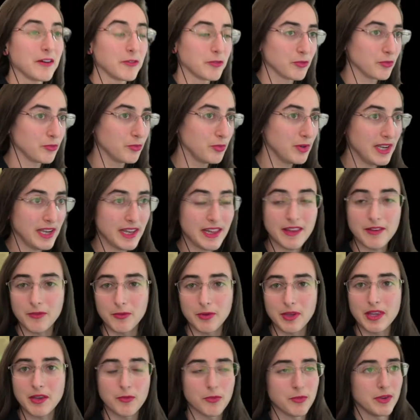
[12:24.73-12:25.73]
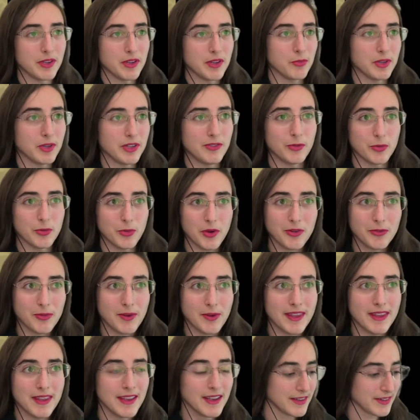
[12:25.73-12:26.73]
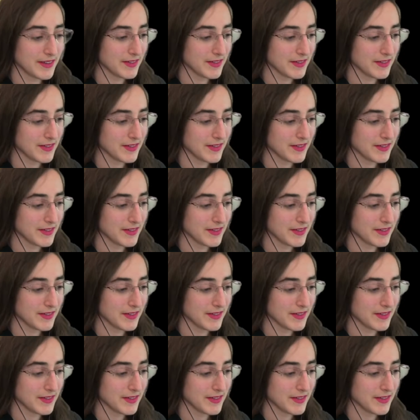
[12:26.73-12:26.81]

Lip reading: We do agree.